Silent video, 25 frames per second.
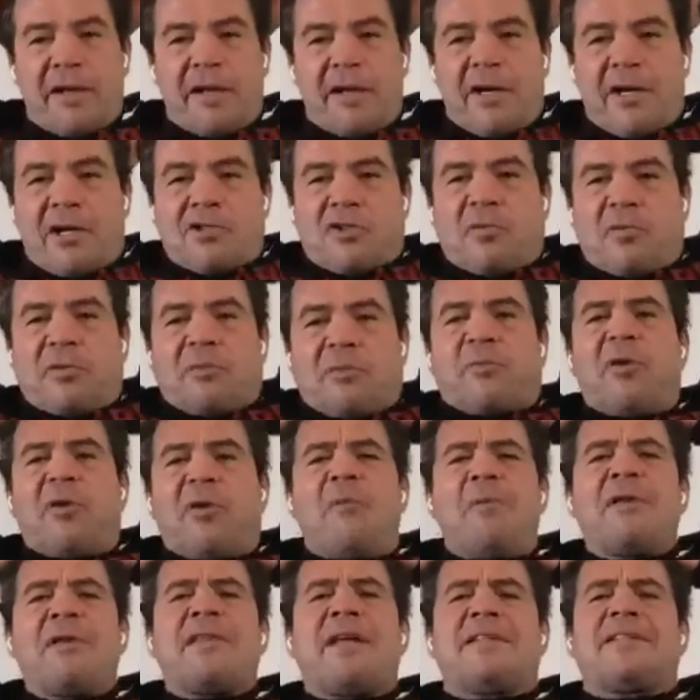So
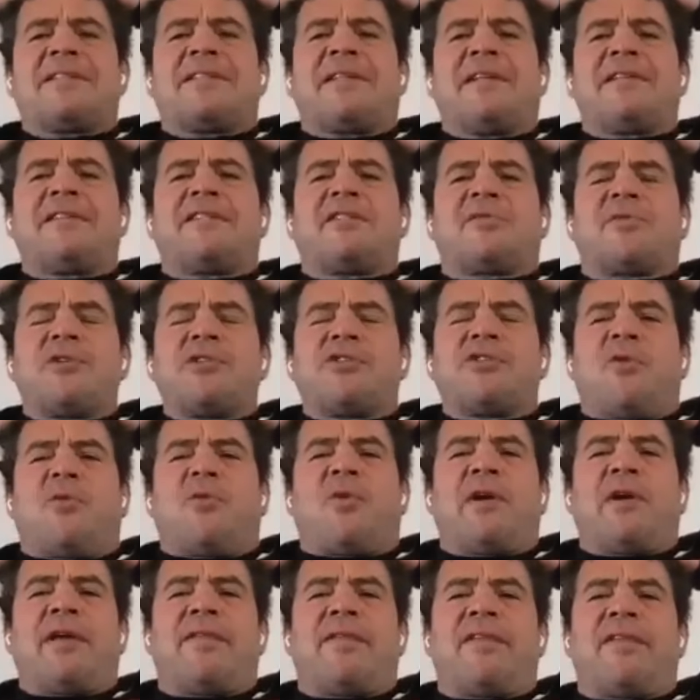probably that's that's the reason
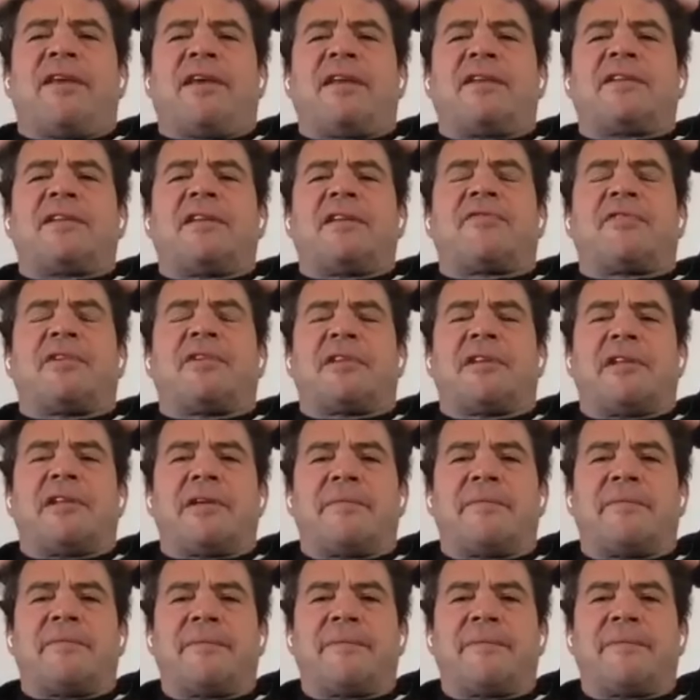why I think it differently.